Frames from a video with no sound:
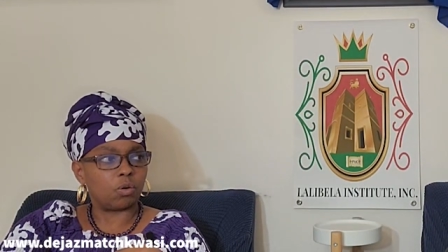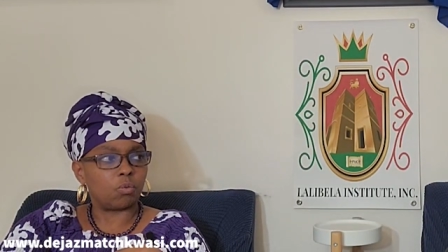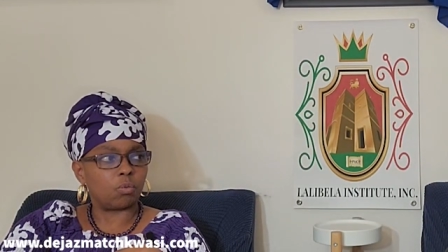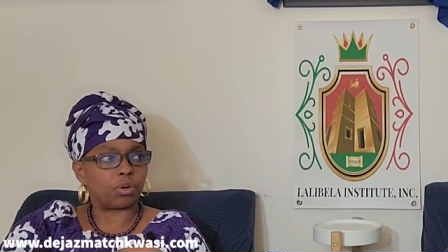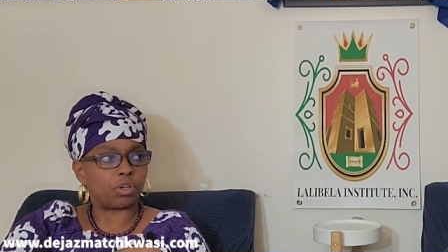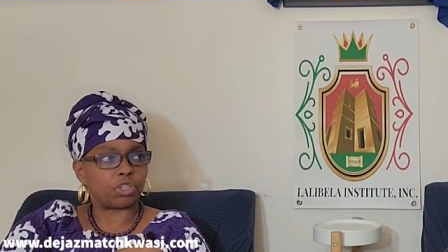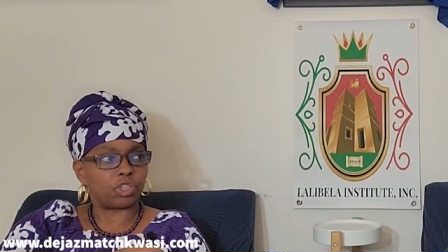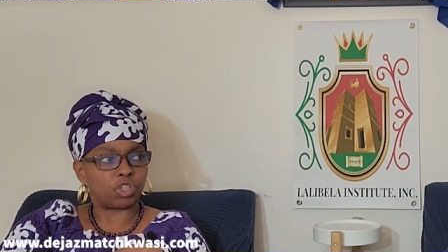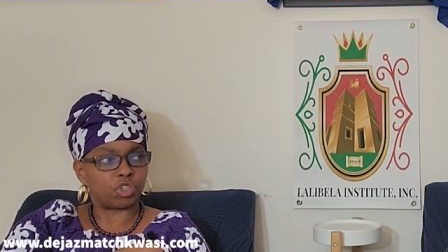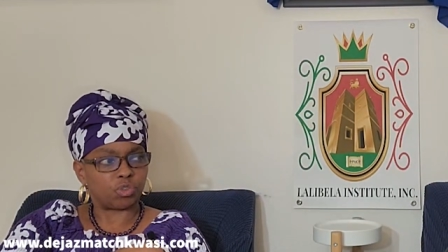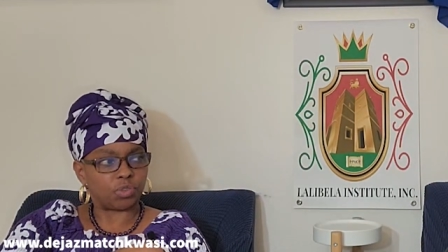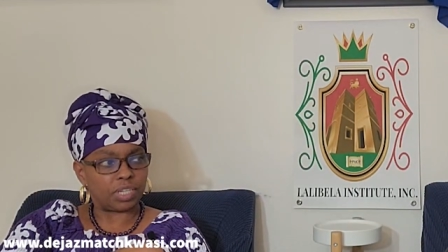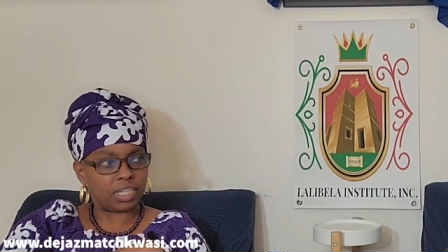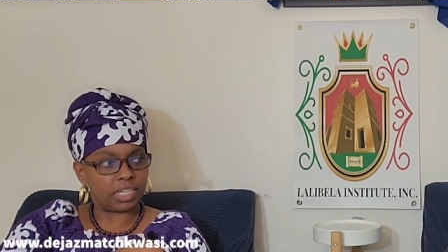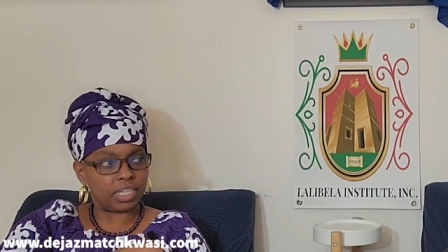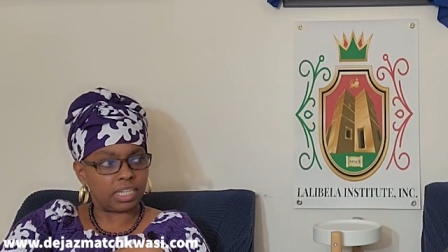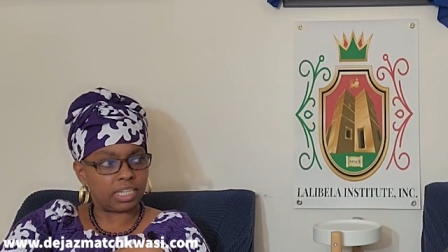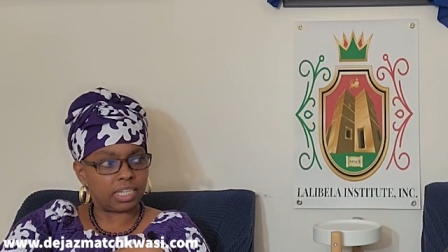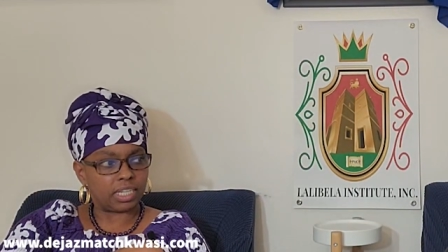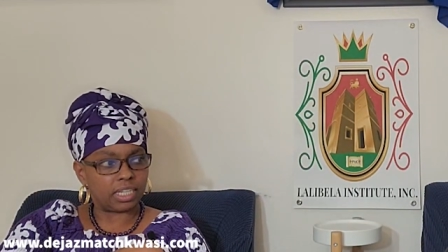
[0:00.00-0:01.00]
were
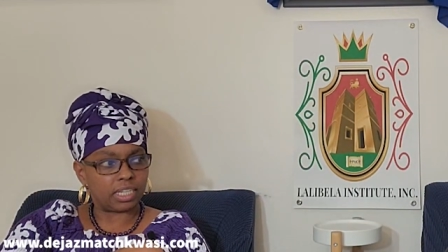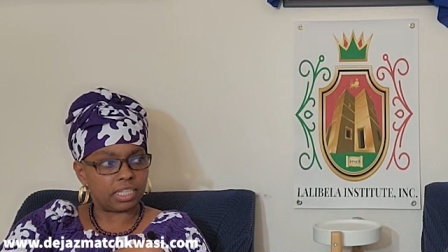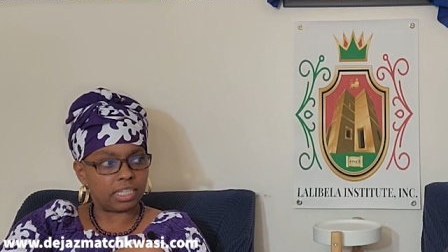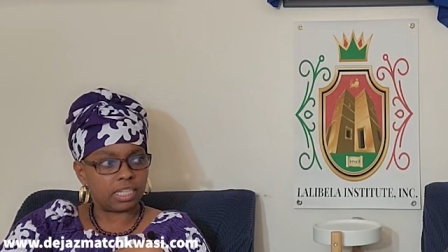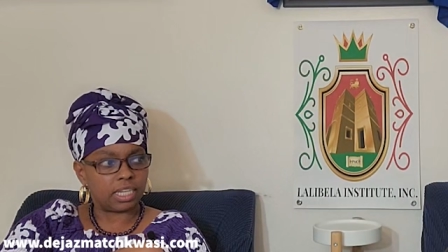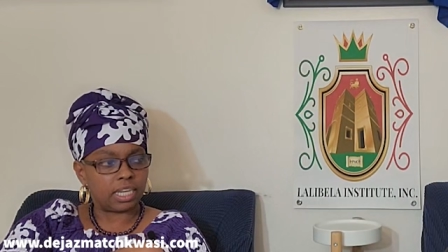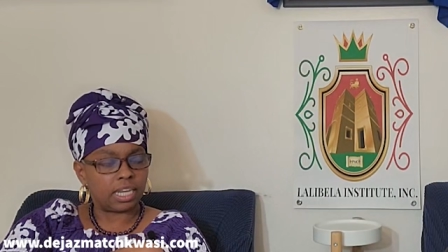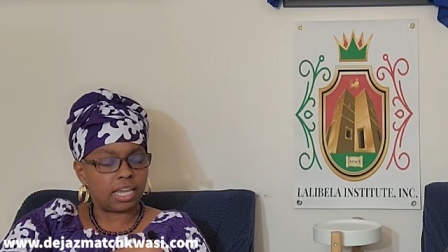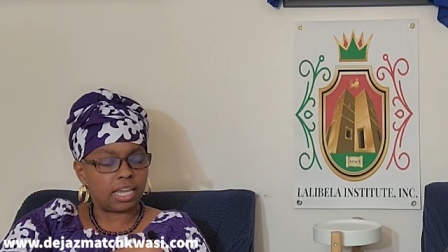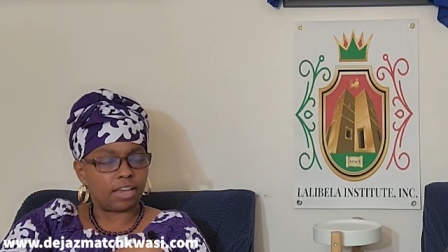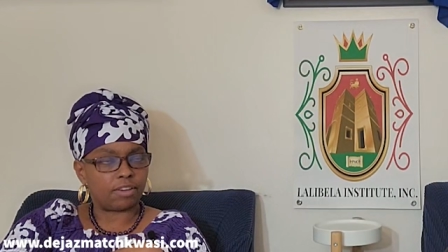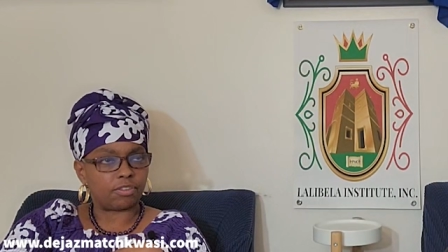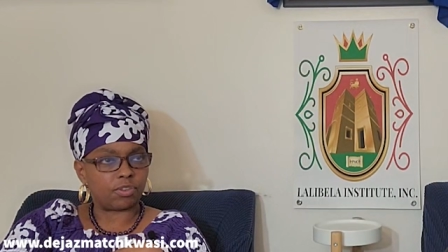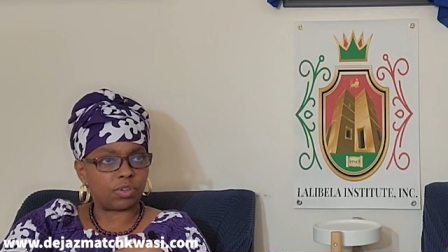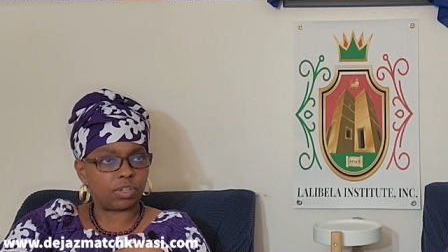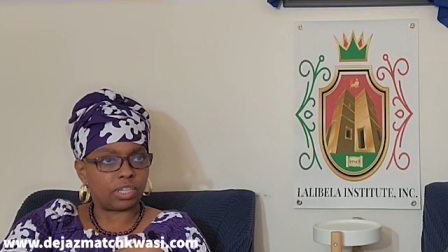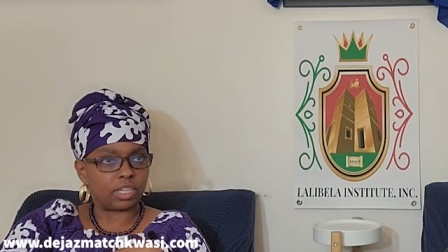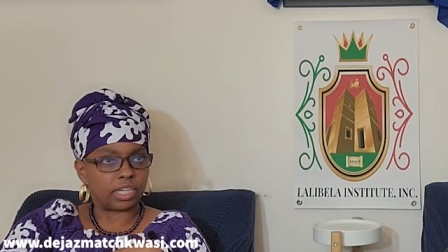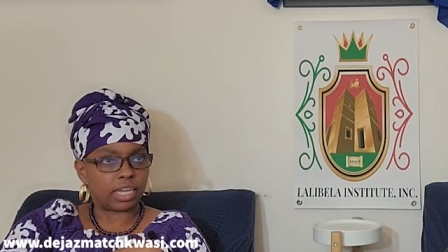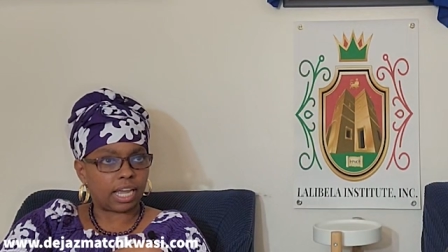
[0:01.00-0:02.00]
treated, if
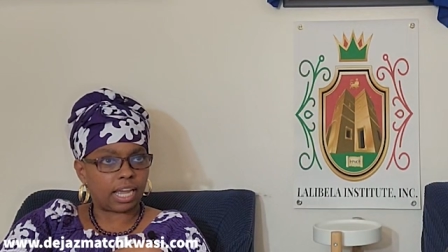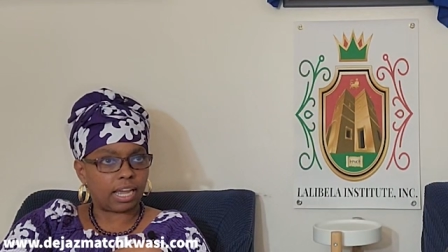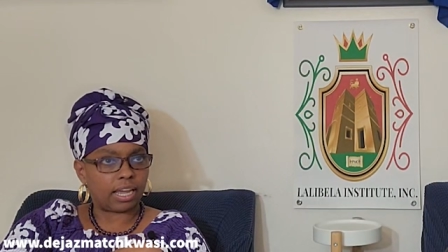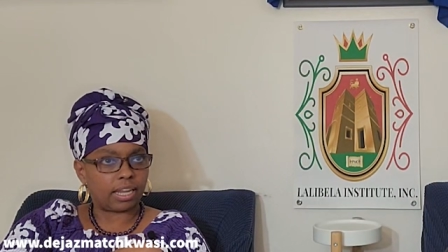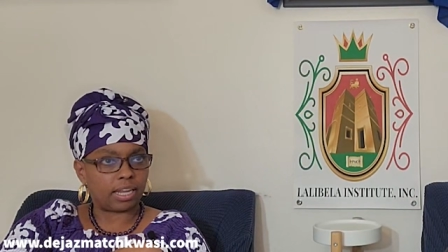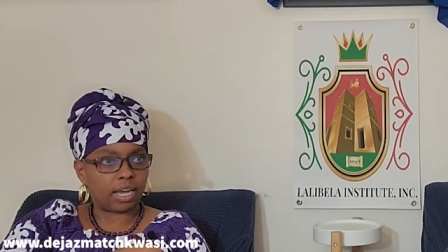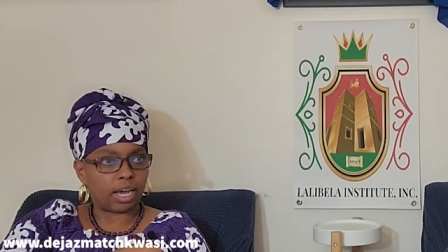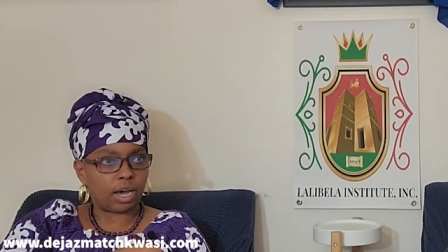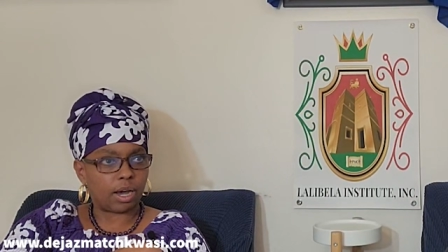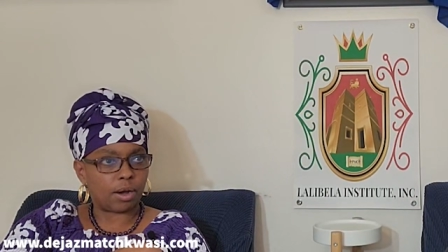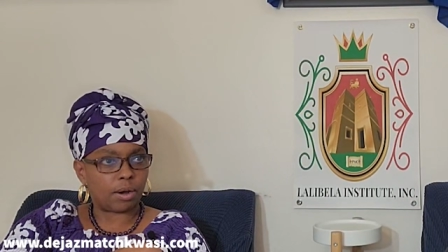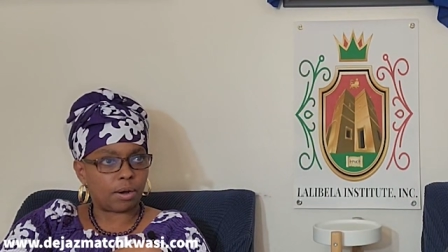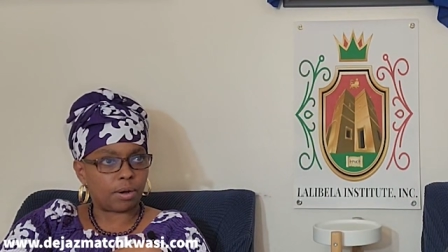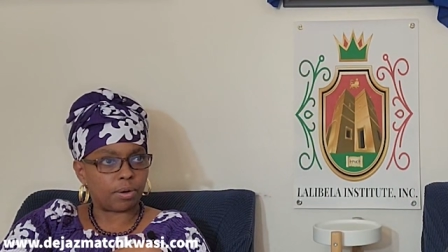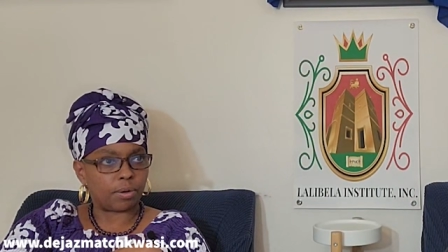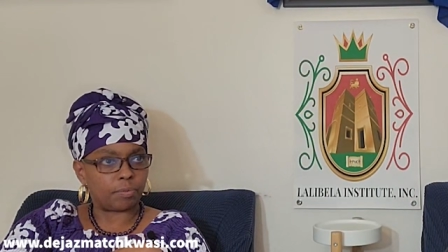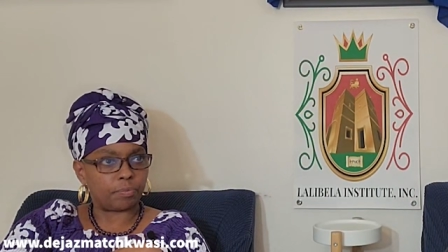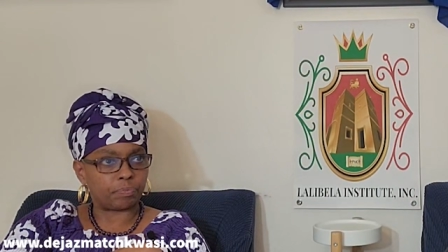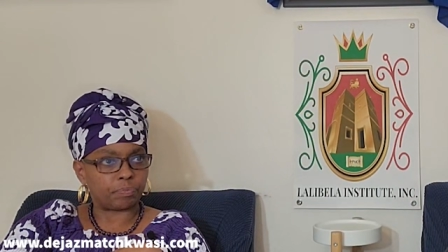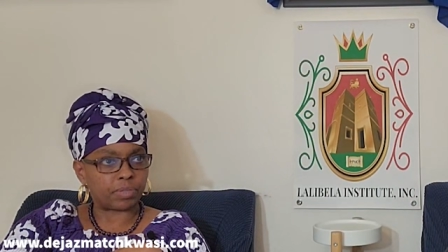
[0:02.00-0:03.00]
you look at
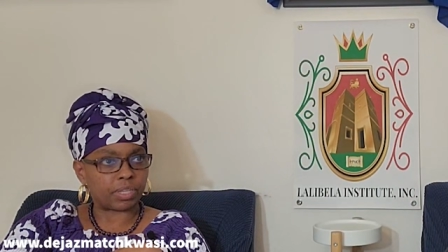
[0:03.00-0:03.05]
uh,